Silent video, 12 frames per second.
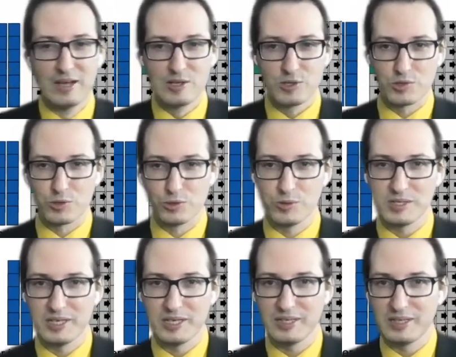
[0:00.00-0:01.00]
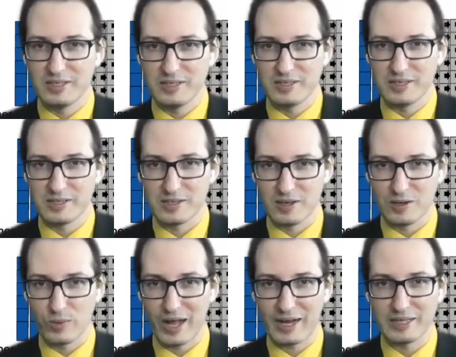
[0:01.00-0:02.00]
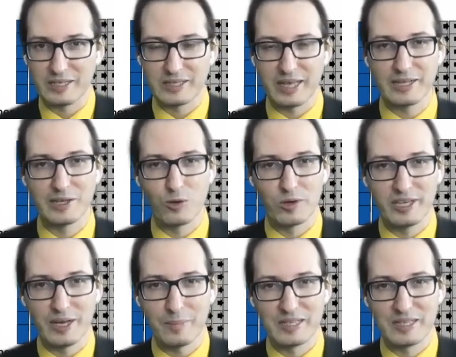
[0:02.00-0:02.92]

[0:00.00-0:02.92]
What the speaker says: So you see, this is, we are getting technical here,